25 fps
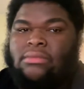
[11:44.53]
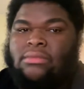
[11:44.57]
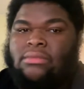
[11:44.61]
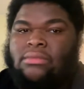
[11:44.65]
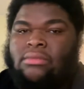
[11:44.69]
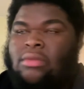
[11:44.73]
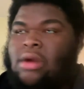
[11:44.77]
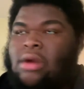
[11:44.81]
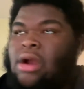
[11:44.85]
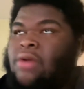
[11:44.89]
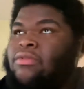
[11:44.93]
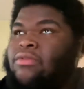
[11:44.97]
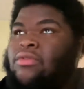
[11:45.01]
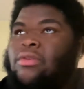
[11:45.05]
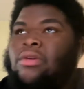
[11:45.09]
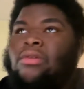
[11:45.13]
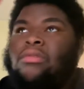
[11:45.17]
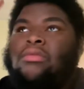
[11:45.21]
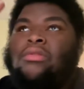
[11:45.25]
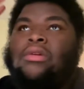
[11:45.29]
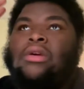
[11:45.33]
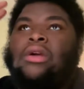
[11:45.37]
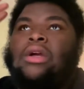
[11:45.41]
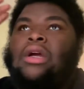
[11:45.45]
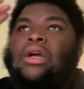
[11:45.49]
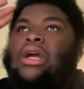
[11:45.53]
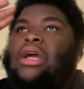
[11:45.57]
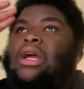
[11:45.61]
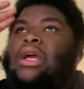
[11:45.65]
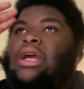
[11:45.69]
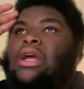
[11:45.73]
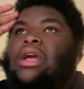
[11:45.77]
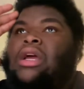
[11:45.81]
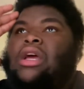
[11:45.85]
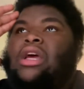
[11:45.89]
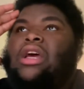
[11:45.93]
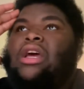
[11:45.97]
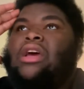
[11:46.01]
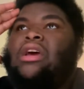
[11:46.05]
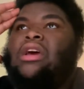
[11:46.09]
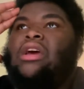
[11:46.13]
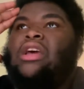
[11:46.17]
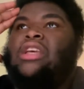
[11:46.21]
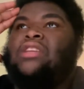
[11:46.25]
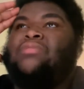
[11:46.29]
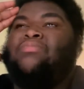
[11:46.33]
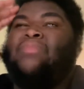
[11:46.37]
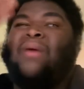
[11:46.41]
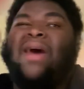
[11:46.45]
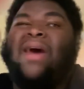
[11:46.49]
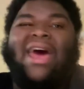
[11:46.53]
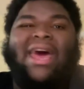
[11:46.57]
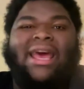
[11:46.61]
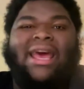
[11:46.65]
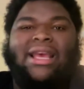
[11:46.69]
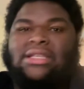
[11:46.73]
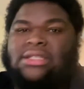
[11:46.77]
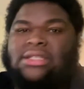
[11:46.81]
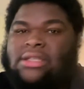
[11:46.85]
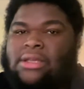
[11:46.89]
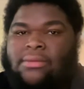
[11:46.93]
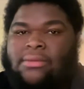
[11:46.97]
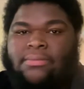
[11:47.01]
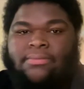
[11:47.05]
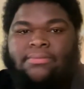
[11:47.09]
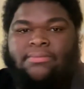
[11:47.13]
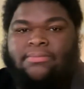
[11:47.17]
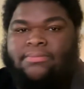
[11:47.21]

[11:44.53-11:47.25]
Marvel is past them.